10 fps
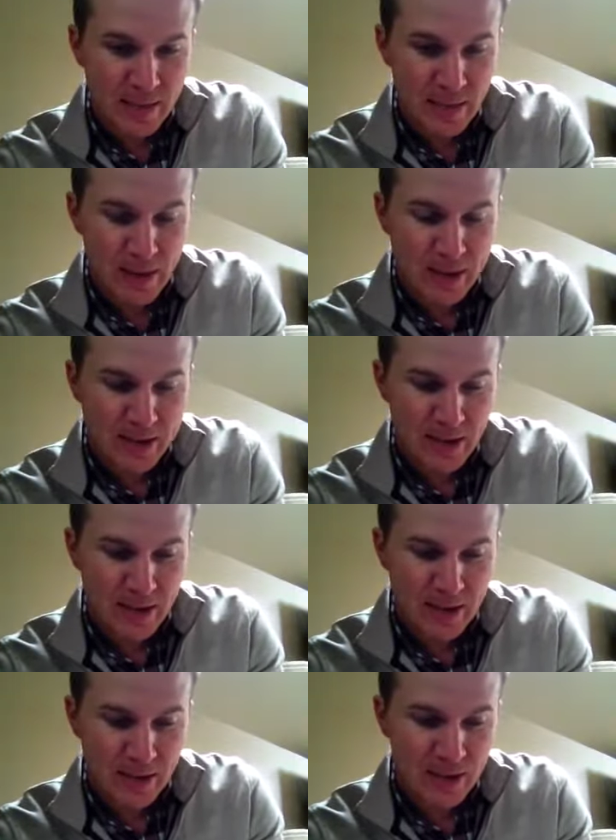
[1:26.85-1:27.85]

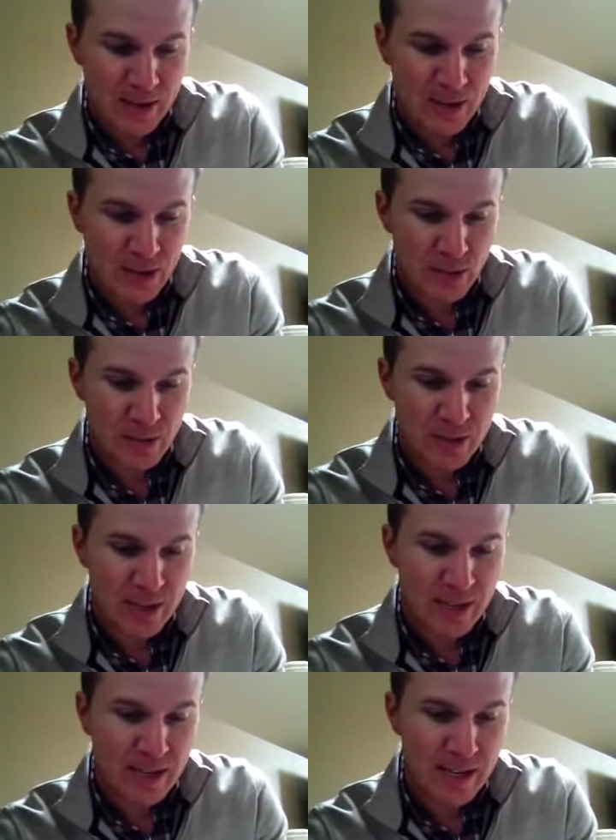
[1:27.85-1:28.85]
bacteria or any germs that
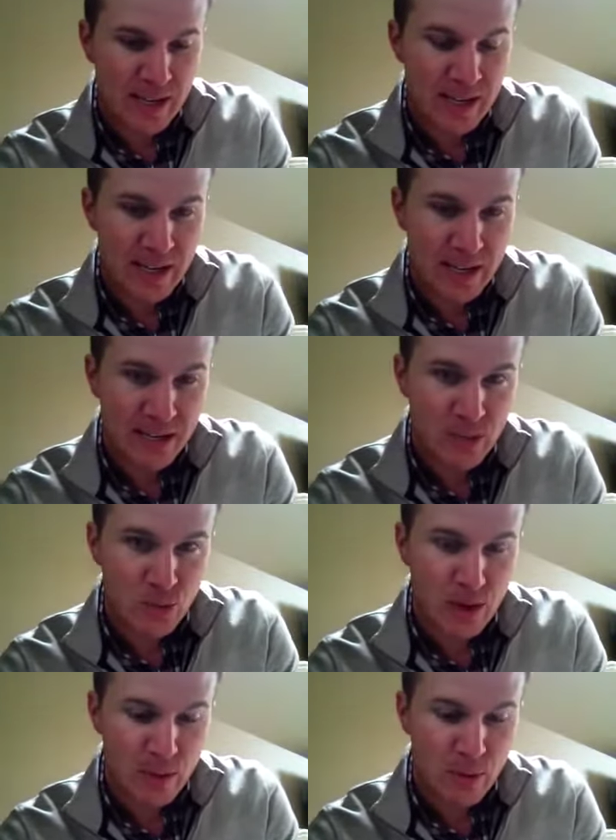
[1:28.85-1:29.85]
can get in this
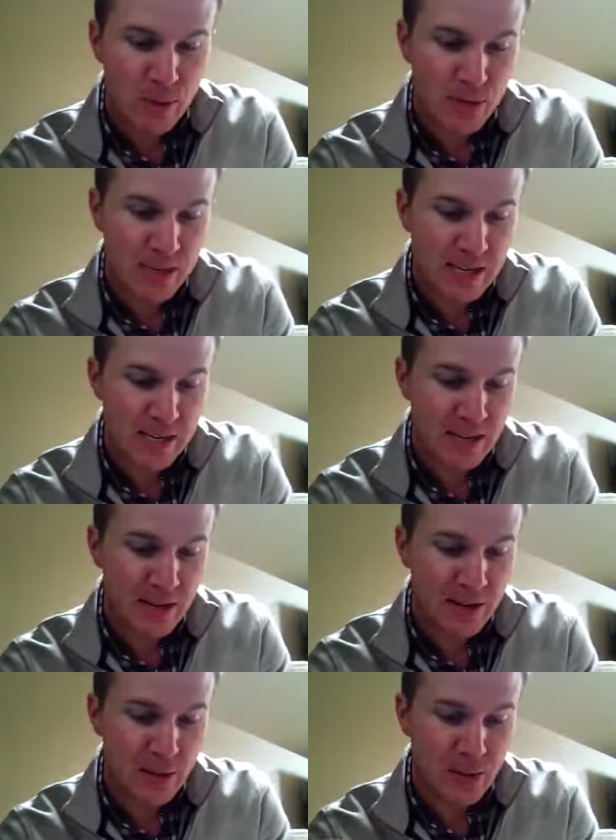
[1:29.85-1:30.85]
when I put the needle
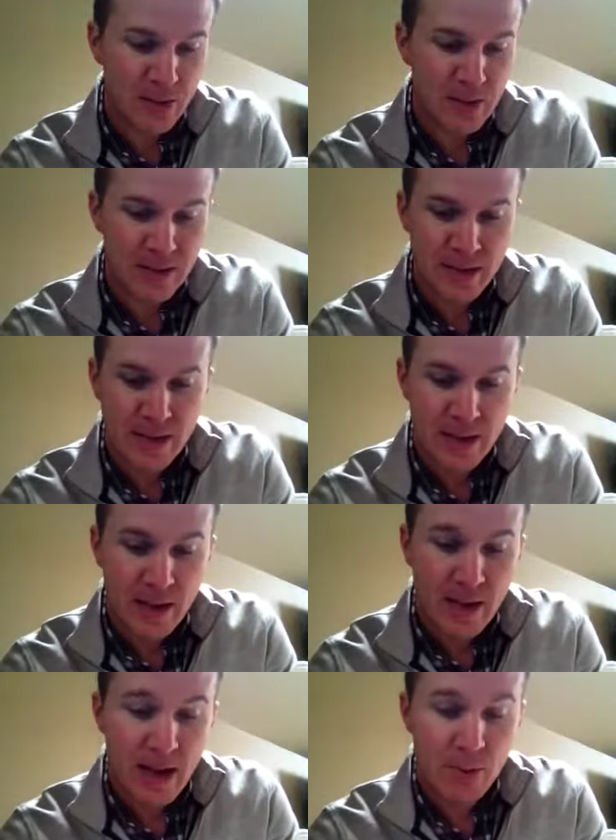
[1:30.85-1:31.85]
onto it.
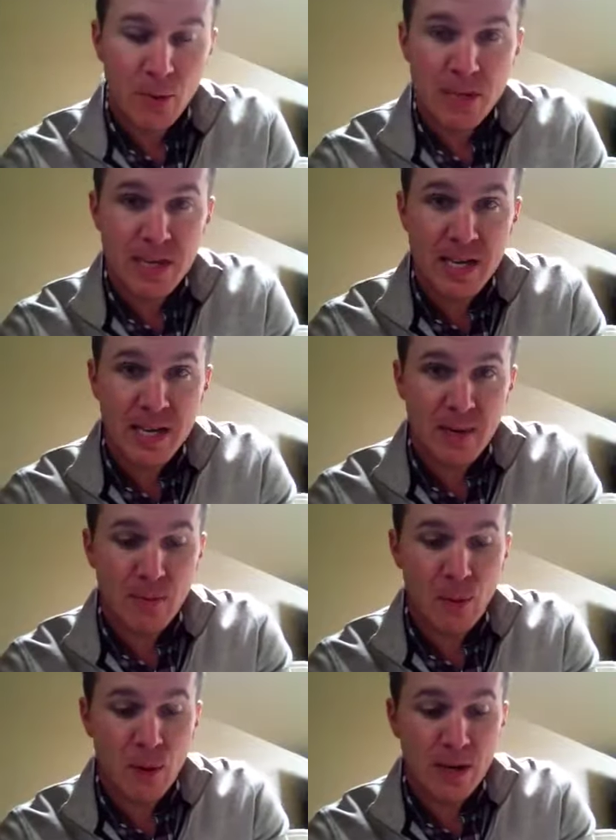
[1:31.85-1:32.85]
I'm only taking
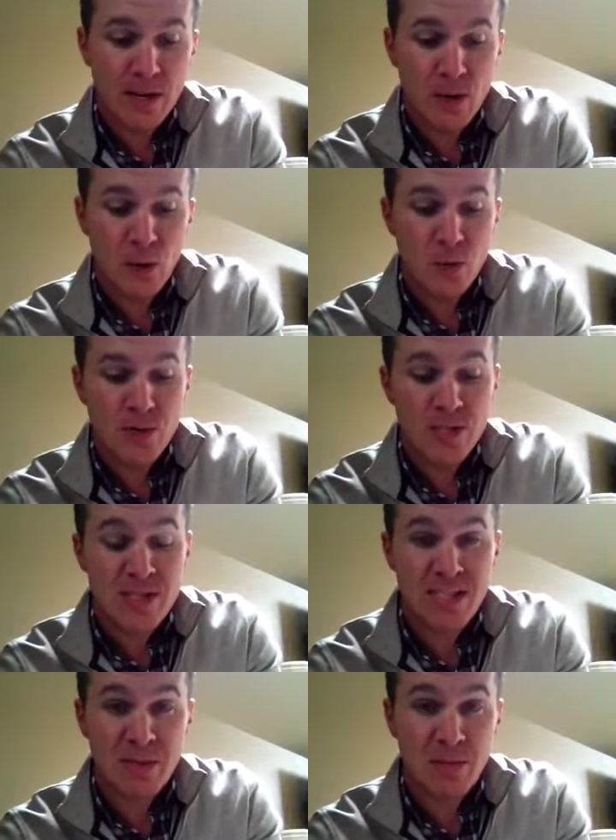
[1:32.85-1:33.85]

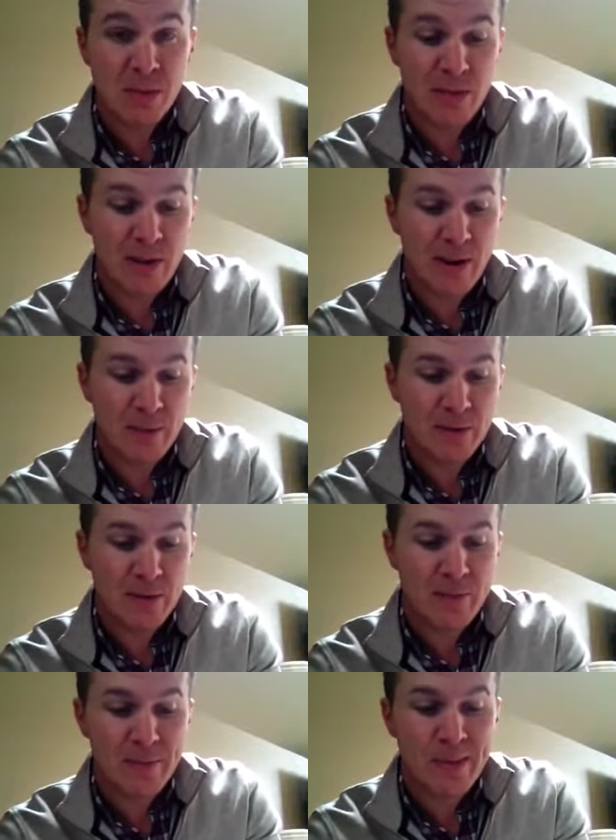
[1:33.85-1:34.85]
0.06 milligrams.
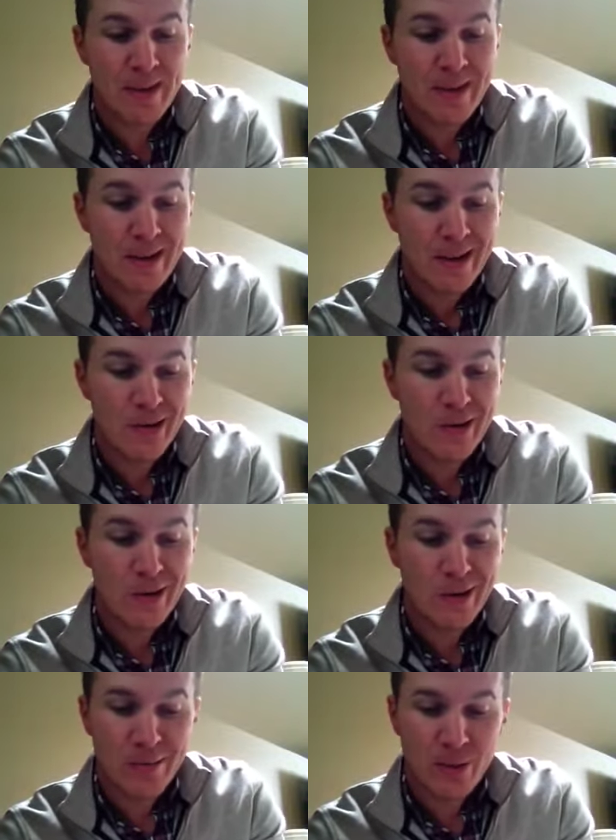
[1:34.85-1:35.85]
I tried
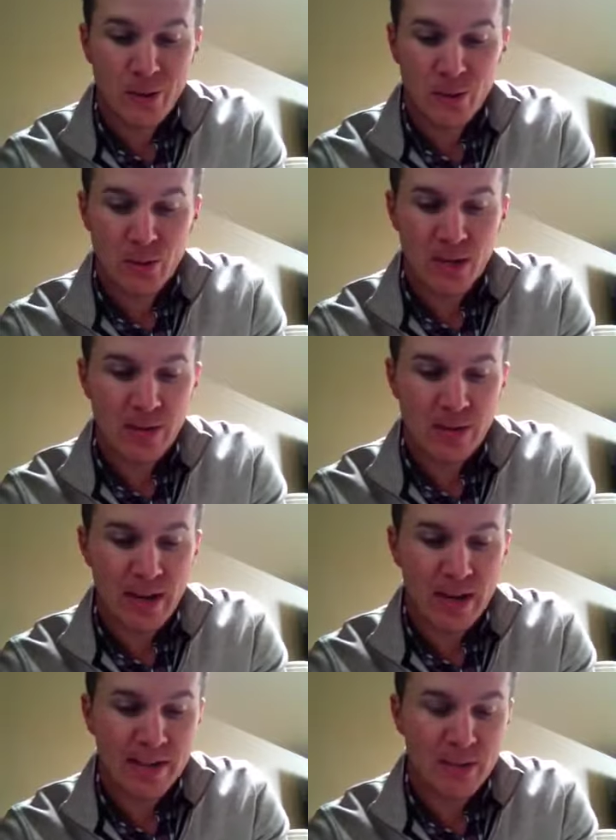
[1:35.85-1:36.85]
going up to 0.12 and I
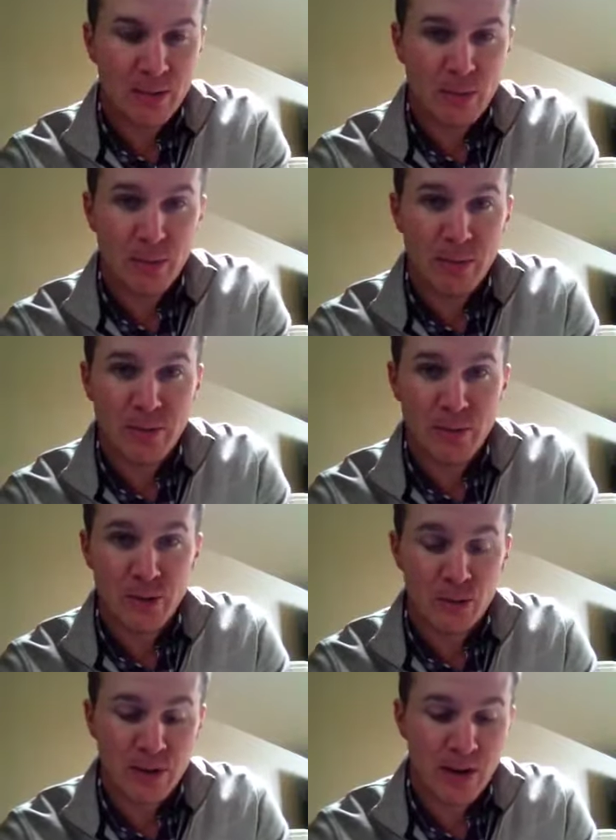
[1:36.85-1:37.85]
had some real
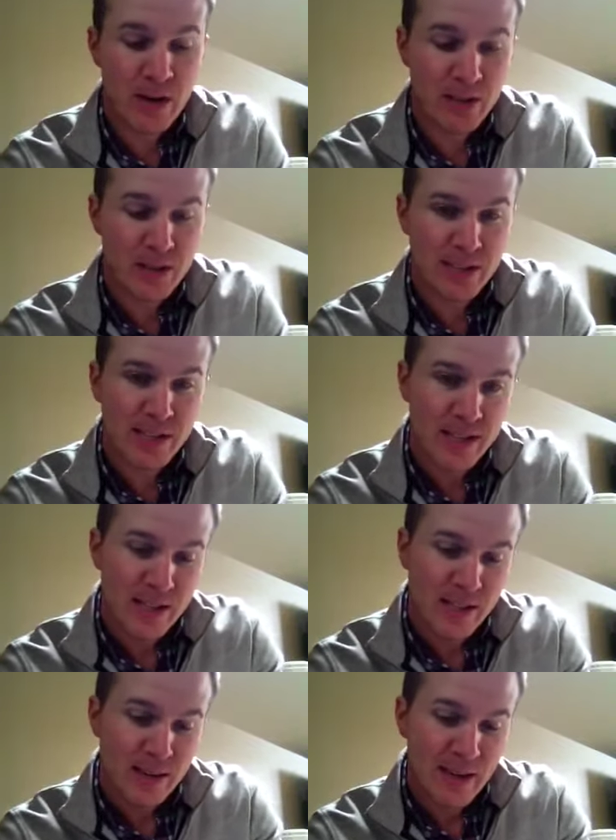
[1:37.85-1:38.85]
issues with nausea,
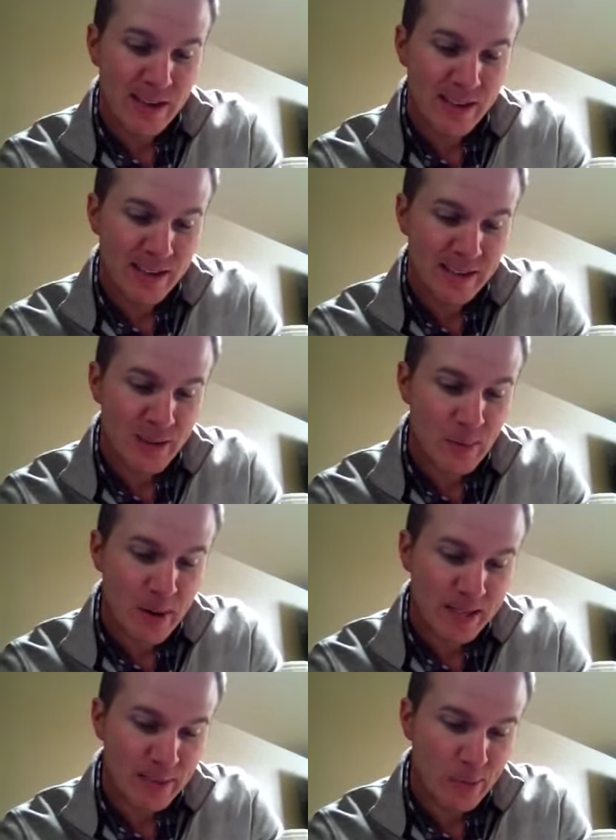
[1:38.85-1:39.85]
and so I'm
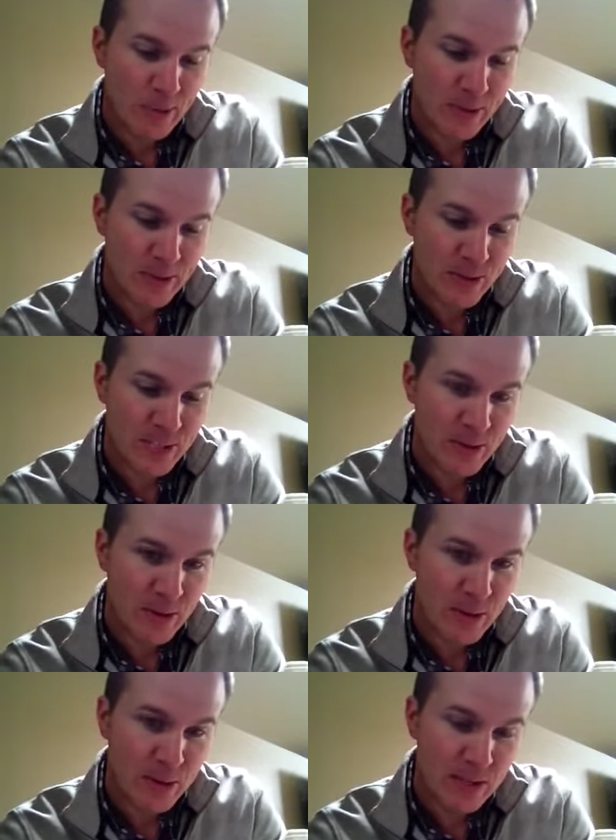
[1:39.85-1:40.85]
back to 0.06. So I
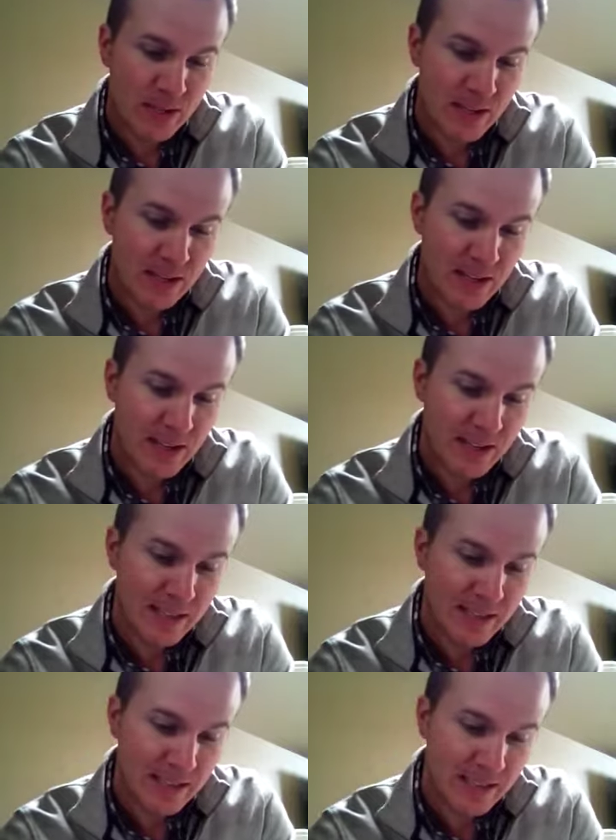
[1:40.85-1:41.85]
put the needle on
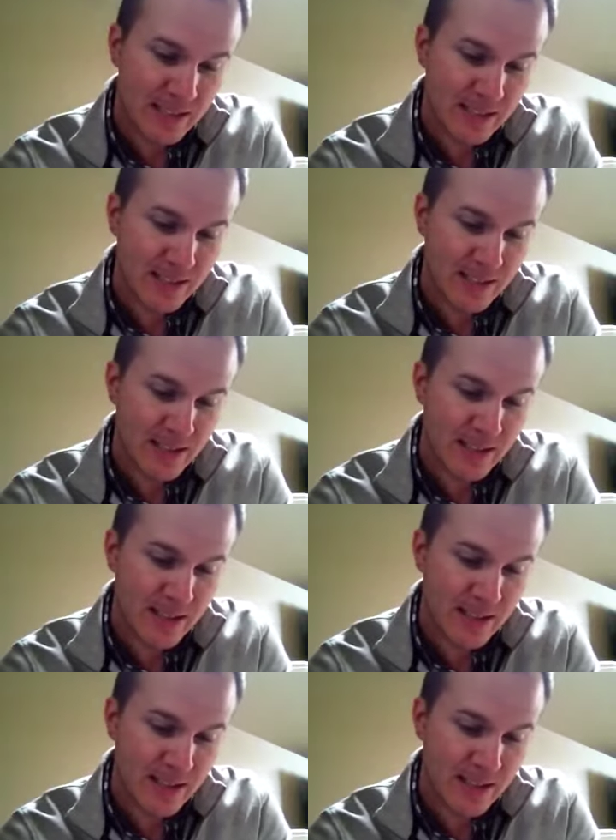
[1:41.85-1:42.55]
like this,